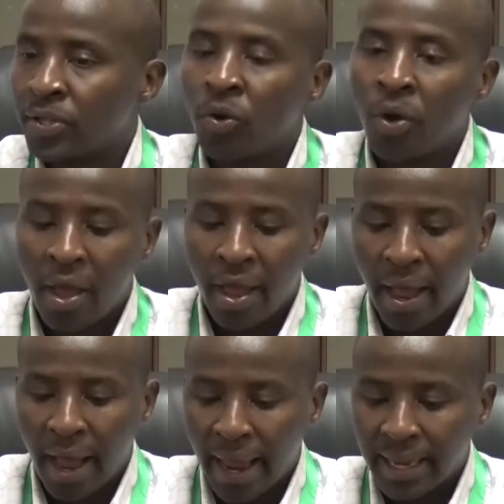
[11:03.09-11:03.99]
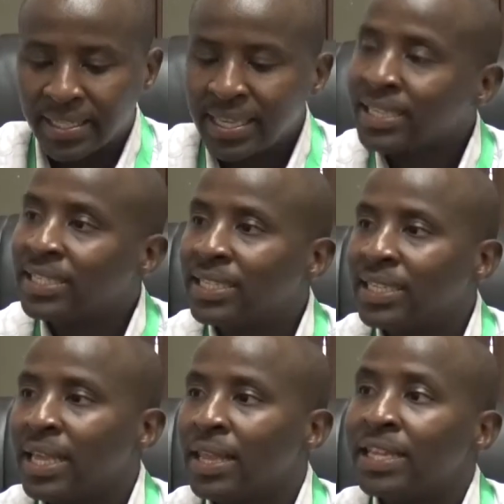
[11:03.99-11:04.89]
So it's
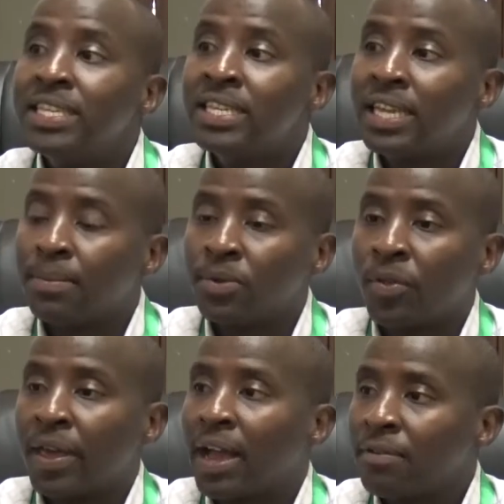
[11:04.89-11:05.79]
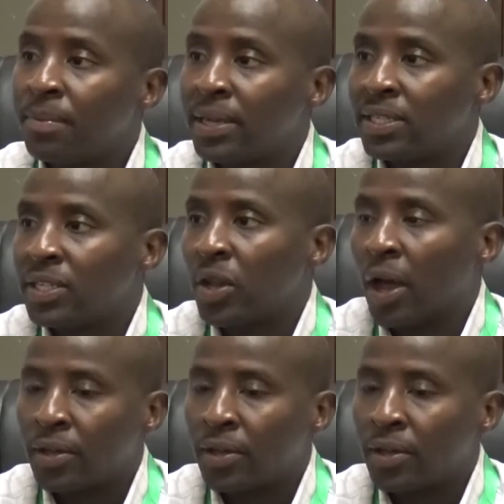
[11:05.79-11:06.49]
just the systems or the governments